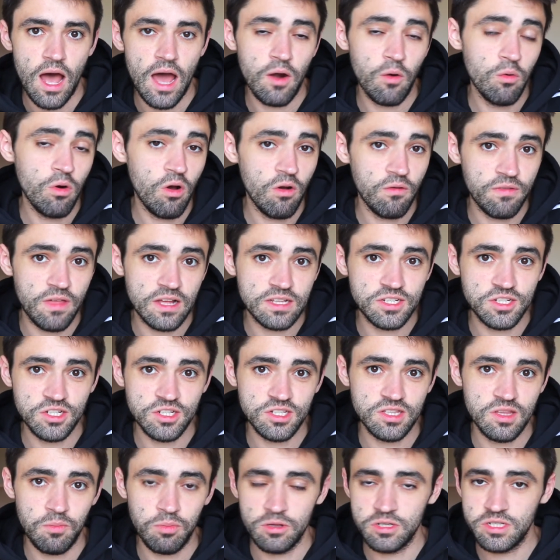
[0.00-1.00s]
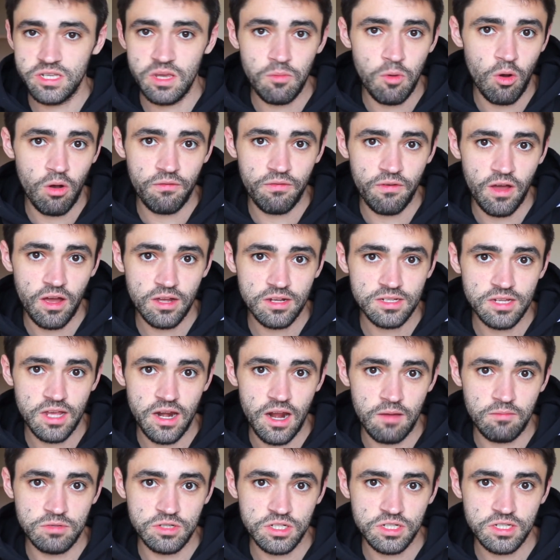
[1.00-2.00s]
I don't know if that's just the placebo effect and
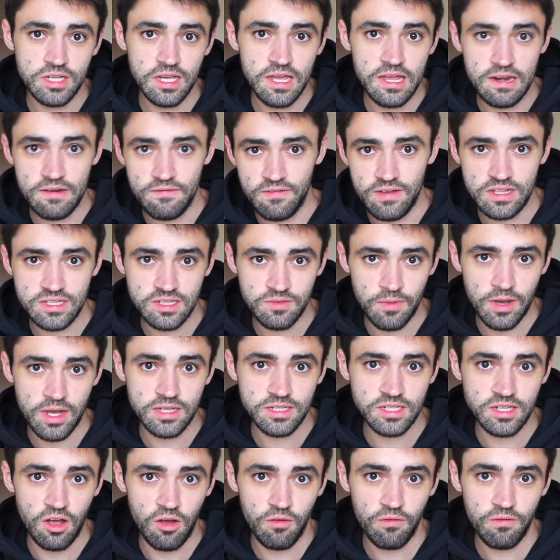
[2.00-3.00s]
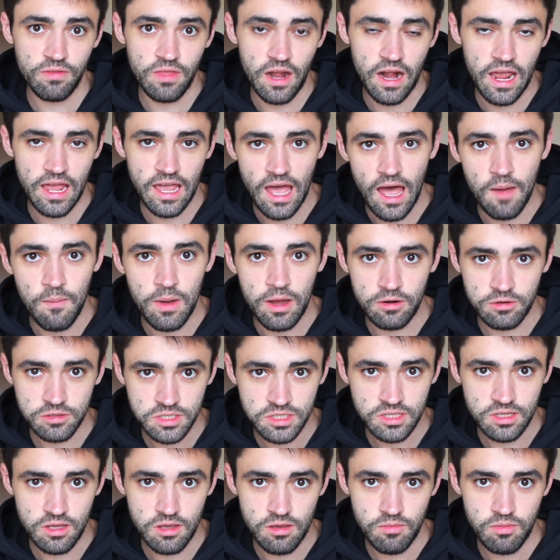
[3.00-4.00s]
I'm just convincing myself that I got better
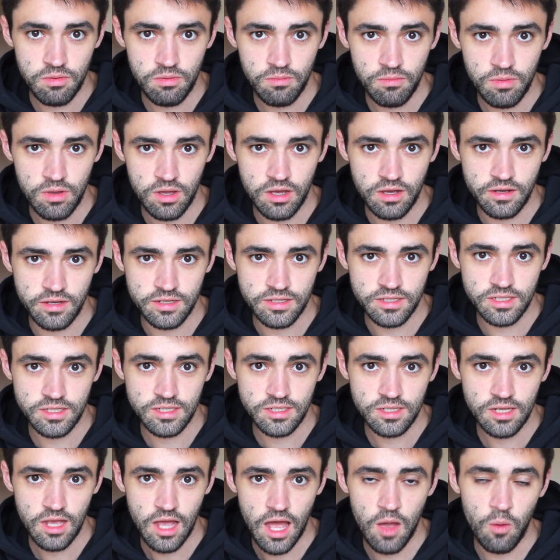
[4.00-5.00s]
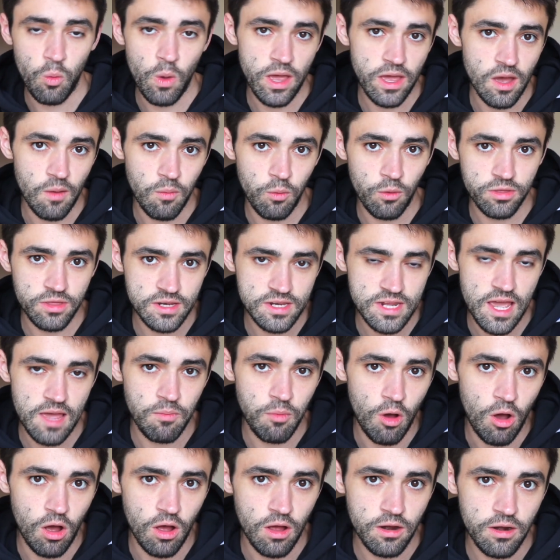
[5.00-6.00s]
sleep because I wake up with the
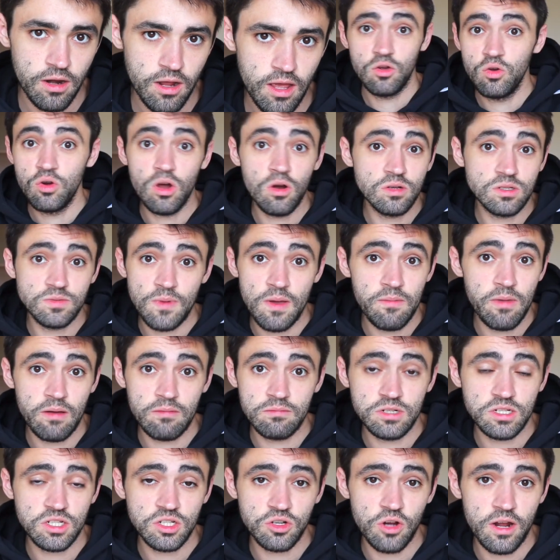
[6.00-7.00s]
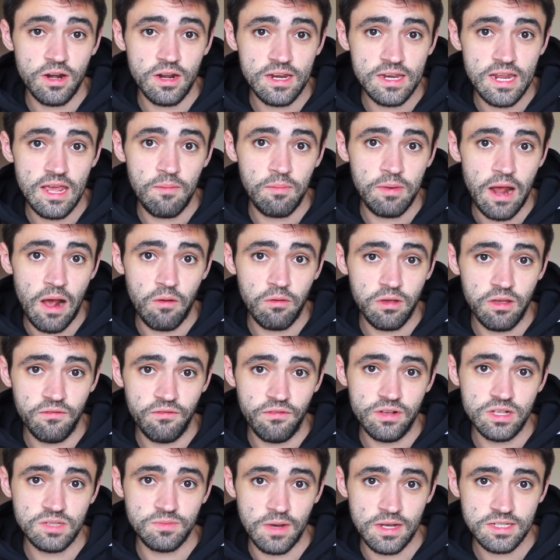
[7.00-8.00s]
tape on. Who knows, maybe I'm just trying to deep down
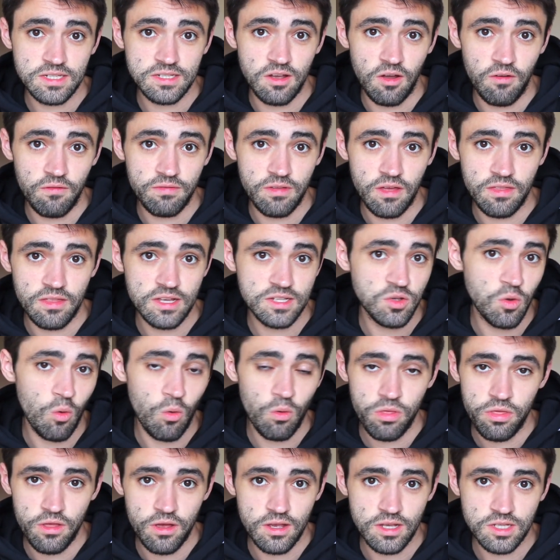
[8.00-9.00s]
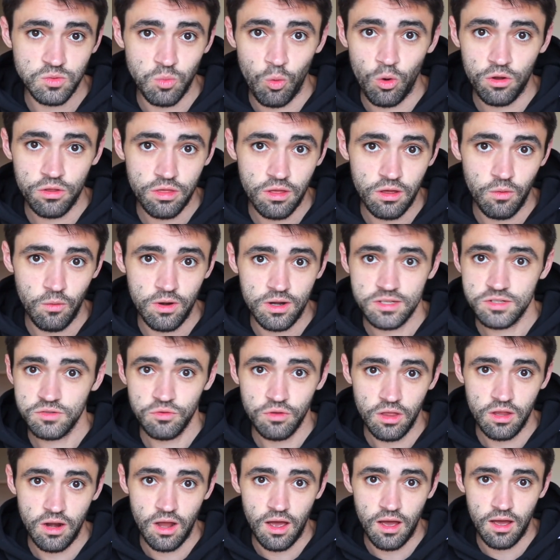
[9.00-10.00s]
convince myself that this whole thing is worth it when it's
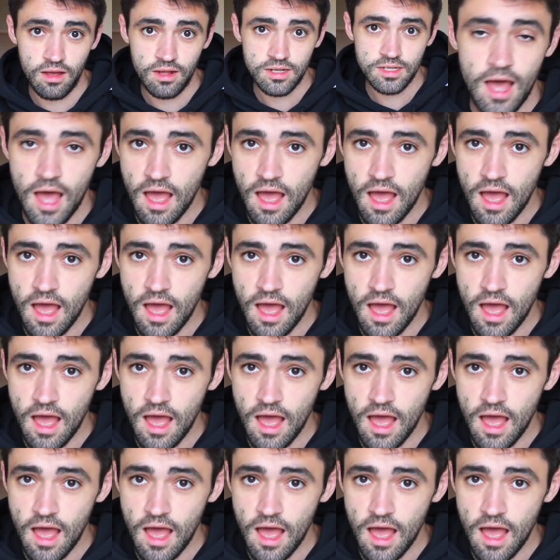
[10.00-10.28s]
really not.